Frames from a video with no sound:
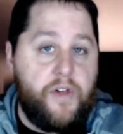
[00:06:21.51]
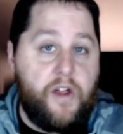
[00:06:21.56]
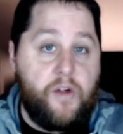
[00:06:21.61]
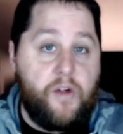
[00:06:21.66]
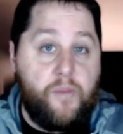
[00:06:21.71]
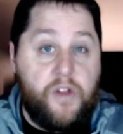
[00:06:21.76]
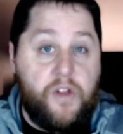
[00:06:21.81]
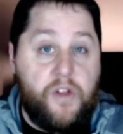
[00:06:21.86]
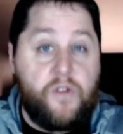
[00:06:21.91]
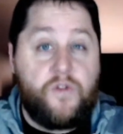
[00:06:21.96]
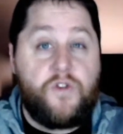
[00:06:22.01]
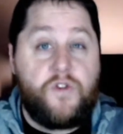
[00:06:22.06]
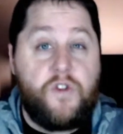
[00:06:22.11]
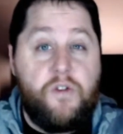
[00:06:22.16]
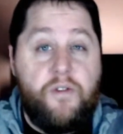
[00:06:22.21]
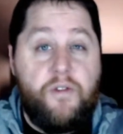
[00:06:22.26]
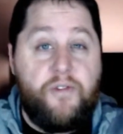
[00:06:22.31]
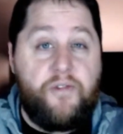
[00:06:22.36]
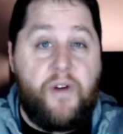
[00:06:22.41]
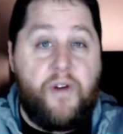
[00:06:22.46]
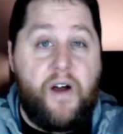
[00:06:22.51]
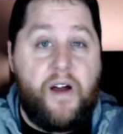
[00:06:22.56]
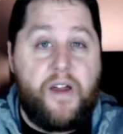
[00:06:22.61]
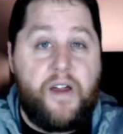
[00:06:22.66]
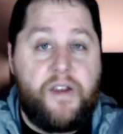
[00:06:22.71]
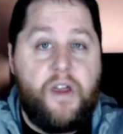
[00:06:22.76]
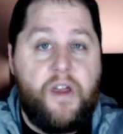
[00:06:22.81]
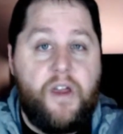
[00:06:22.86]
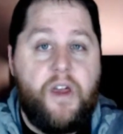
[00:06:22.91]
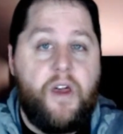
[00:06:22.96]
But you do
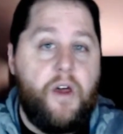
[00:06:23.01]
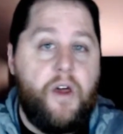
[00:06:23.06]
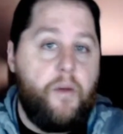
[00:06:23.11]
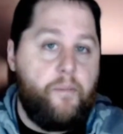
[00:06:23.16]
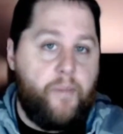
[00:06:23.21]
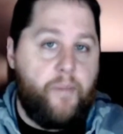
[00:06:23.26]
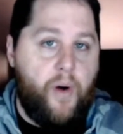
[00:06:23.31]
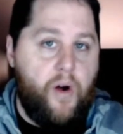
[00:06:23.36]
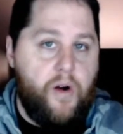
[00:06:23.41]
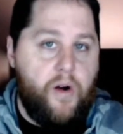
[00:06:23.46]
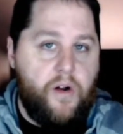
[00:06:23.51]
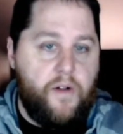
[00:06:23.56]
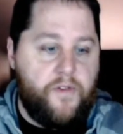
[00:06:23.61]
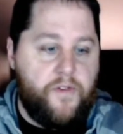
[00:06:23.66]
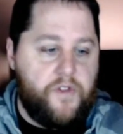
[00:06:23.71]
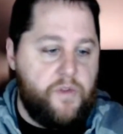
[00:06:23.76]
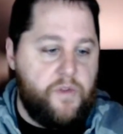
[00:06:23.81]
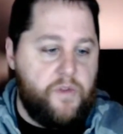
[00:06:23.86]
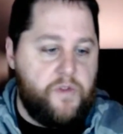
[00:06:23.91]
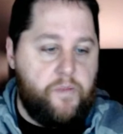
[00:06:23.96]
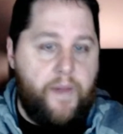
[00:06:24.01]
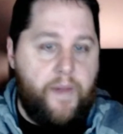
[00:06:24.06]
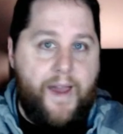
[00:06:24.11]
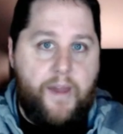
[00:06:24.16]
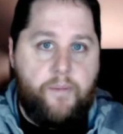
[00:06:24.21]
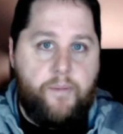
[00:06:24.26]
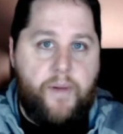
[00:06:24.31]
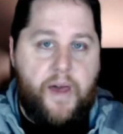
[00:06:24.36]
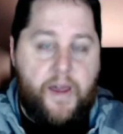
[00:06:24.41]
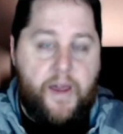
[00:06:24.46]
find part of someone's
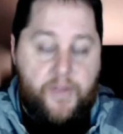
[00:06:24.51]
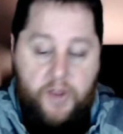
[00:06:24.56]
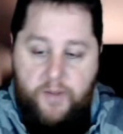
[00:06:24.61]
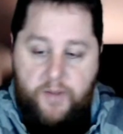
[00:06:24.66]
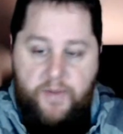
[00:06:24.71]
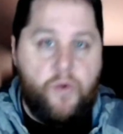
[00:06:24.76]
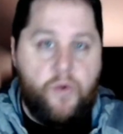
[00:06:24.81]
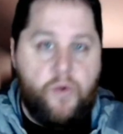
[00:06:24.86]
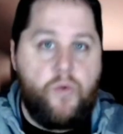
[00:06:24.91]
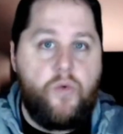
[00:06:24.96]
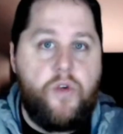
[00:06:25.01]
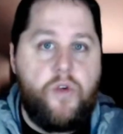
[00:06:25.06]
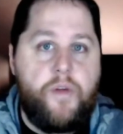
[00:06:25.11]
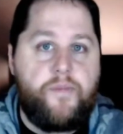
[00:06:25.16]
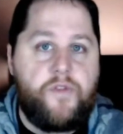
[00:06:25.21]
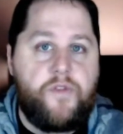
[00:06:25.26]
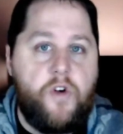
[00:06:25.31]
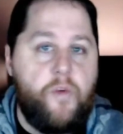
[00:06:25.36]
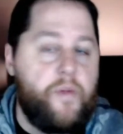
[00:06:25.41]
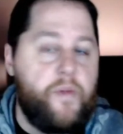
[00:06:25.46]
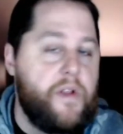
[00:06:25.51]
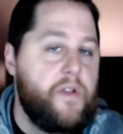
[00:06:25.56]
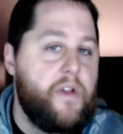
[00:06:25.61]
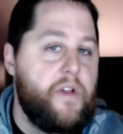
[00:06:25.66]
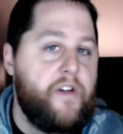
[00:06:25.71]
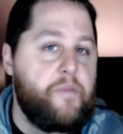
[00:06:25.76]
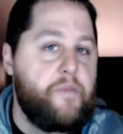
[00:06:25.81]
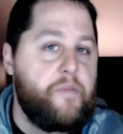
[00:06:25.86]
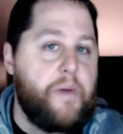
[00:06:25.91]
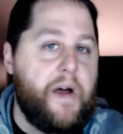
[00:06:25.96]
backpack that had been ripped open and
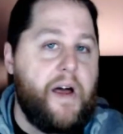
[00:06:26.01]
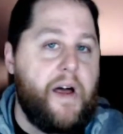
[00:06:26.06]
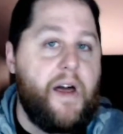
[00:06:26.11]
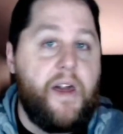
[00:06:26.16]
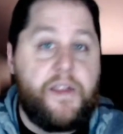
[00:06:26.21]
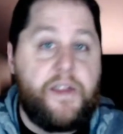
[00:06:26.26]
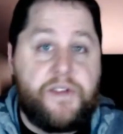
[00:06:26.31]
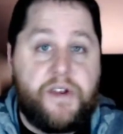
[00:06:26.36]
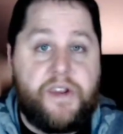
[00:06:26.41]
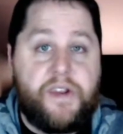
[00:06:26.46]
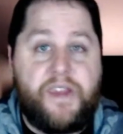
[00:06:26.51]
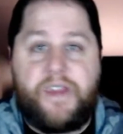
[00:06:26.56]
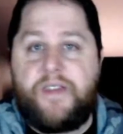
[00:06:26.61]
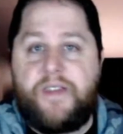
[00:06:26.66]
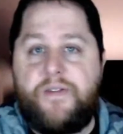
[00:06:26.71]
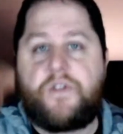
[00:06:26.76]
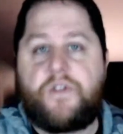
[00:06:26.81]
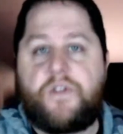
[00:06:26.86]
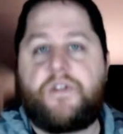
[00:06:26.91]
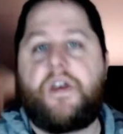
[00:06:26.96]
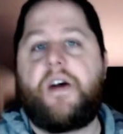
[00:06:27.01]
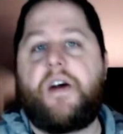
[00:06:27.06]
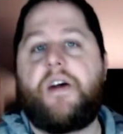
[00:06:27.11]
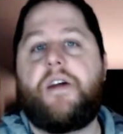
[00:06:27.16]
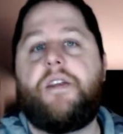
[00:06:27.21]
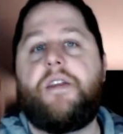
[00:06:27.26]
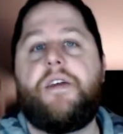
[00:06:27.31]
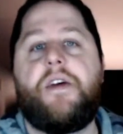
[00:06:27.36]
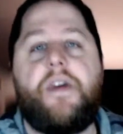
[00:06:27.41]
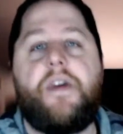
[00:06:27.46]
left behind, and
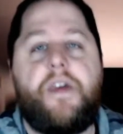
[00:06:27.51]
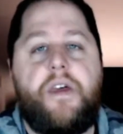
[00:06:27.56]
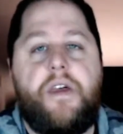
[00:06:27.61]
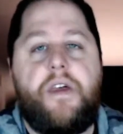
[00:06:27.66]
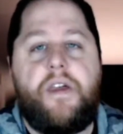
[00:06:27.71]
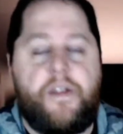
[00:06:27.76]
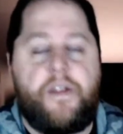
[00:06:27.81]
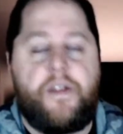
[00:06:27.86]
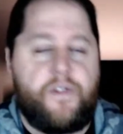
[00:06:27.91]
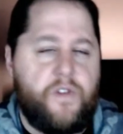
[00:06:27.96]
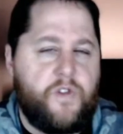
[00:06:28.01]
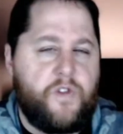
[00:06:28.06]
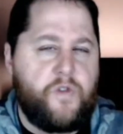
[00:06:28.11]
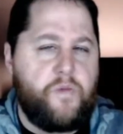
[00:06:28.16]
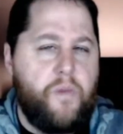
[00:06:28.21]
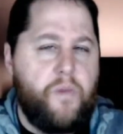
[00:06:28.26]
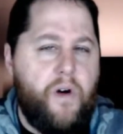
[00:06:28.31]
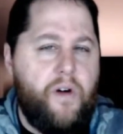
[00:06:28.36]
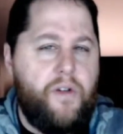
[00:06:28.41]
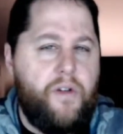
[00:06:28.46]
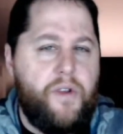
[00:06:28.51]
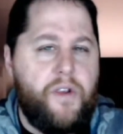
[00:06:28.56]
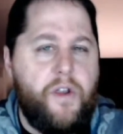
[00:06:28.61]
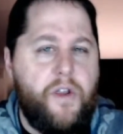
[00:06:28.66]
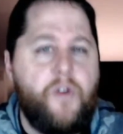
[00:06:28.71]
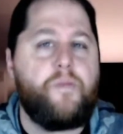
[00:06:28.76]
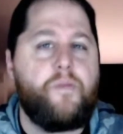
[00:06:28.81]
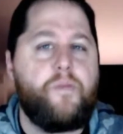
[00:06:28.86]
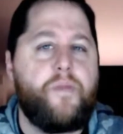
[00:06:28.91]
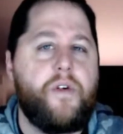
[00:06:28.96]
inside is a small
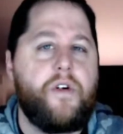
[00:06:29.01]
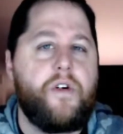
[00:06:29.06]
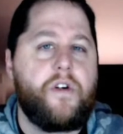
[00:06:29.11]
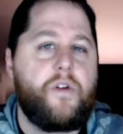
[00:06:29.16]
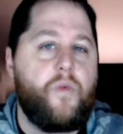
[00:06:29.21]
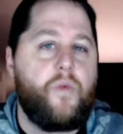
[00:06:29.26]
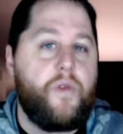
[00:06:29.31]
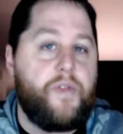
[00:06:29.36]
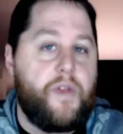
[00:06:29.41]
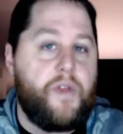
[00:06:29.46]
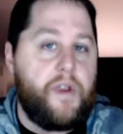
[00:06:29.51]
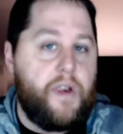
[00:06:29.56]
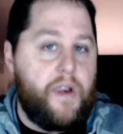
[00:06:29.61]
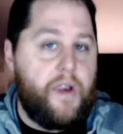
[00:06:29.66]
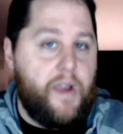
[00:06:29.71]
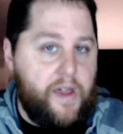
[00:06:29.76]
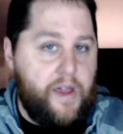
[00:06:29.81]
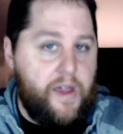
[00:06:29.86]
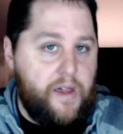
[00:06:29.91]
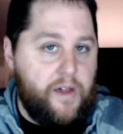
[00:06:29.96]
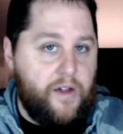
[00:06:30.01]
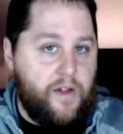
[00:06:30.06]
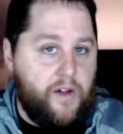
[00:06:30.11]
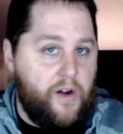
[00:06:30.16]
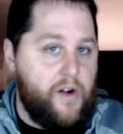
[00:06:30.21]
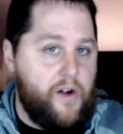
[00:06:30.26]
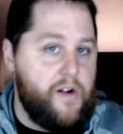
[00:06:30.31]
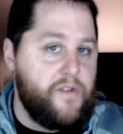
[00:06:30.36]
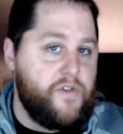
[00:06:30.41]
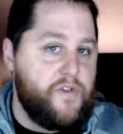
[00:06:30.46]
notebook with the night
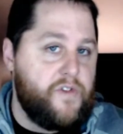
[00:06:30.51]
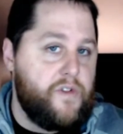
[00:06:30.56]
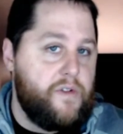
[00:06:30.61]
guard's